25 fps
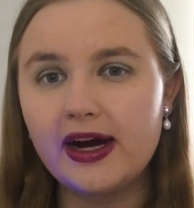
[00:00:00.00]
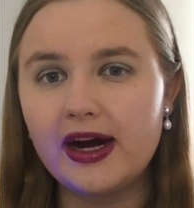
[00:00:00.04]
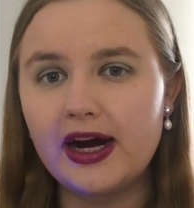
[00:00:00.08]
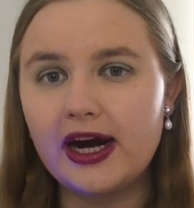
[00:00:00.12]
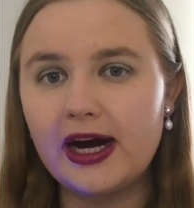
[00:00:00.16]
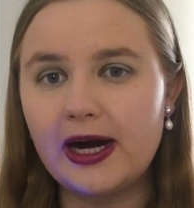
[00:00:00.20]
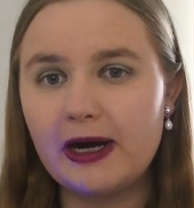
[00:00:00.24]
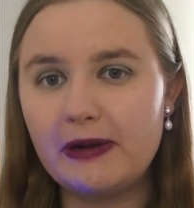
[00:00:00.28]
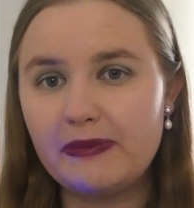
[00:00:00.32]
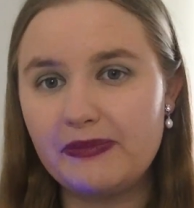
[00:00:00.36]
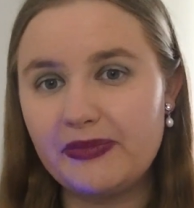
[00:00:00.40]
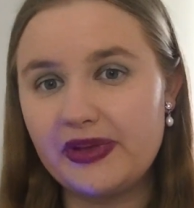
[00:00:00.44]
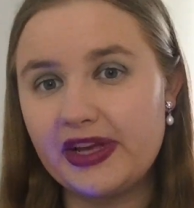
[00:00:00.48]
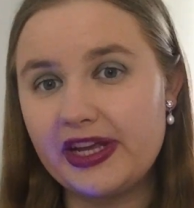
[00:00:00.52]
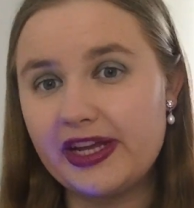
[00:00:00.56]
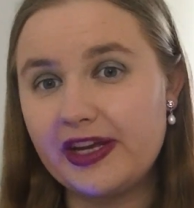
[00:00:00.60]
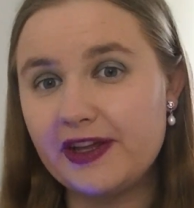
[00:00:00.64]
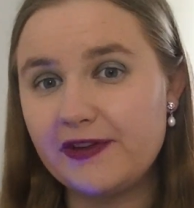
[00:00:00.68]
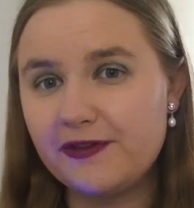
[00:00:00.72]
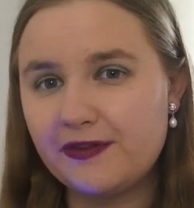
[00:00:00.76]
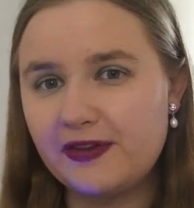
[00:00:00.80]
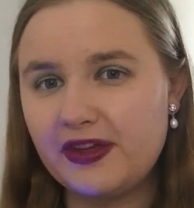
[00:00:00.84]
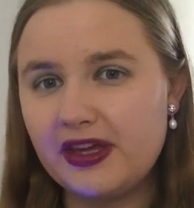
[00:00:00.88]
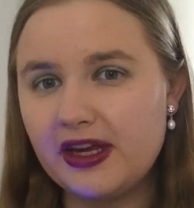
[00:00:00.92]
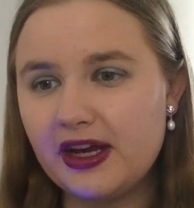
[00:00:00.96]
And
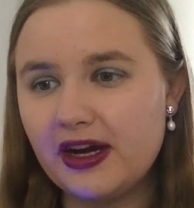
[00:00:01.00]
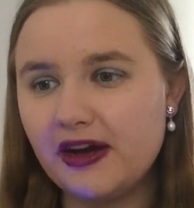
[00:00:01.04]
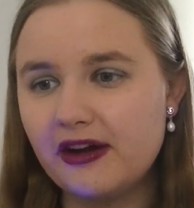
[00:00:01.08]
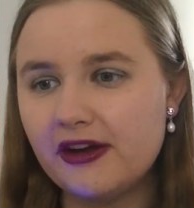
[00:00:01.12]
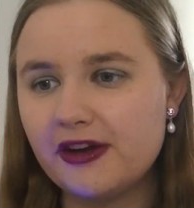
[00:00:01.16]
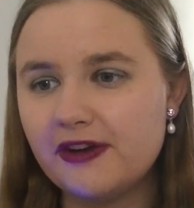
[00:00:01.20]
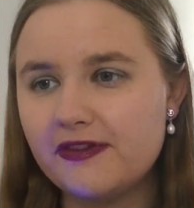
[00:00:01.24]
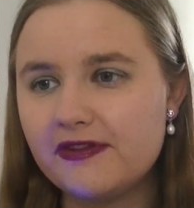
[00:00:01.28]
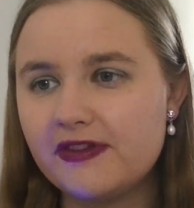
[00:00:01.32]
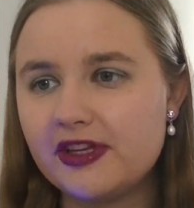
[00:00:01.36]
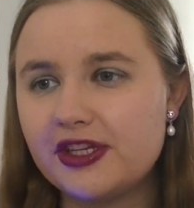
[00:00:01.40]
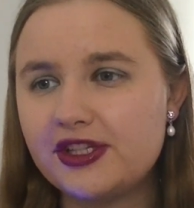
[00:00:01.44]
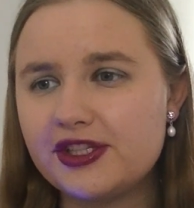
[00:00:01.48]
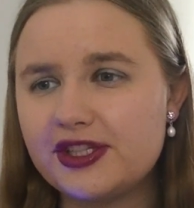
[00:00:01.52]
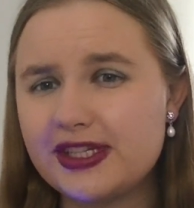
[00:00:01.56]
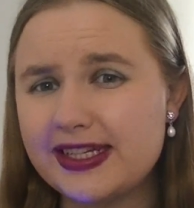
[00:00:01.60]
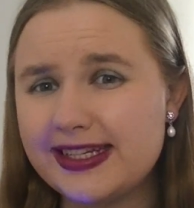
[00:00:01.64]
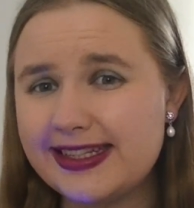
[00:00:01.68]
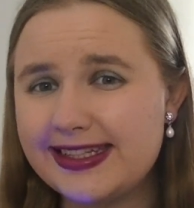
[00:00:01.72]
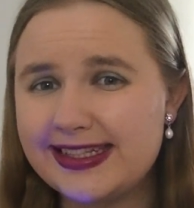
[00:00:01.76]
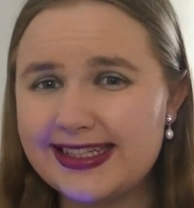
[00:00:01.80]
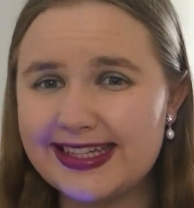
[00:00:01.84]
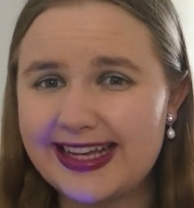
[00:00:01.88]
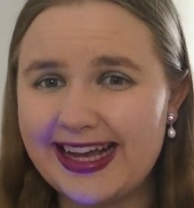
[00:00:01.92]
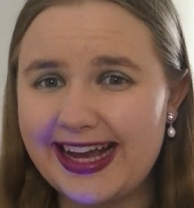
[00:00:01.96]
if he kind of is
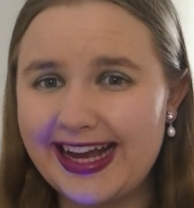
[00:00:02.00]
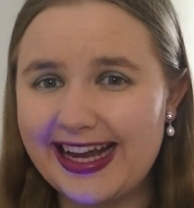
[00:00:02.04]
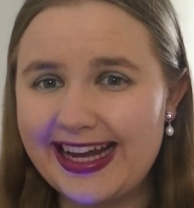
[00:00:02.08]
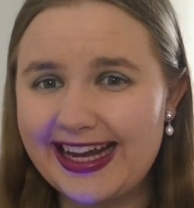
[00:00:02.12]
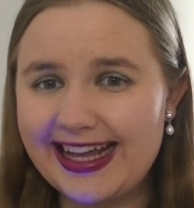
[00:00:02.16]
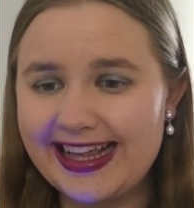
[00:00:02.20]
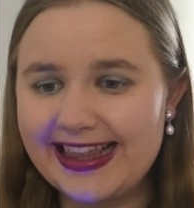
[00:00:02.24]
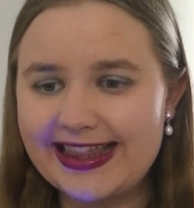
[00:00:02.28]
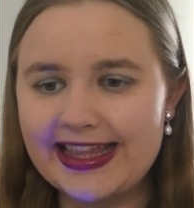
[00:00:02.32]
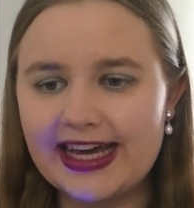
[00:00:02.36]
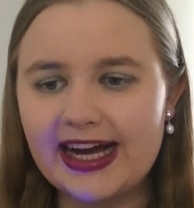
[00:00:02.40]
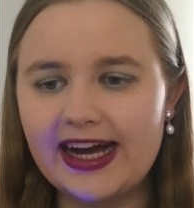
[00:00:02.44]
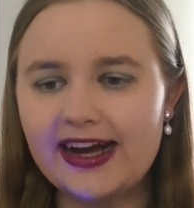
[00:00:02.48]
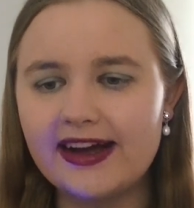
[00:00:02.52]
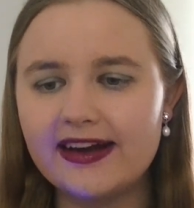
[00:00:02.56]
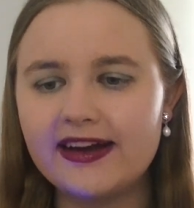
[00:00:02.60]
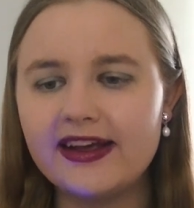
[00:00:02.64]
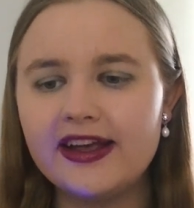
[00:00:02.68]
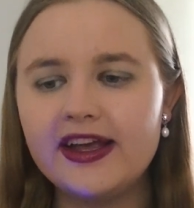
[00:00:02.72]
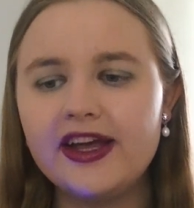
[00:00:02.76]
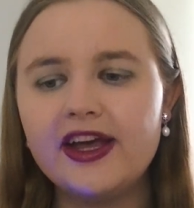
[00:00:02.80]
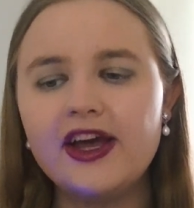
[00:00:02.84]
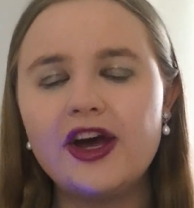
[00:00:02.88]
indicating that,